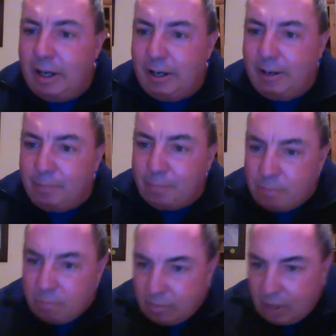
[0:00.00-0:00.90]

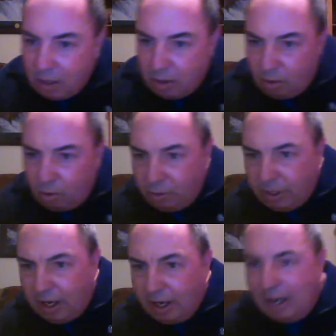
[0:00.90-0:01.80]
Um,
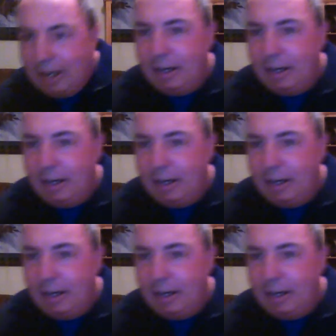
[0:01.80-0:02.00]
okay.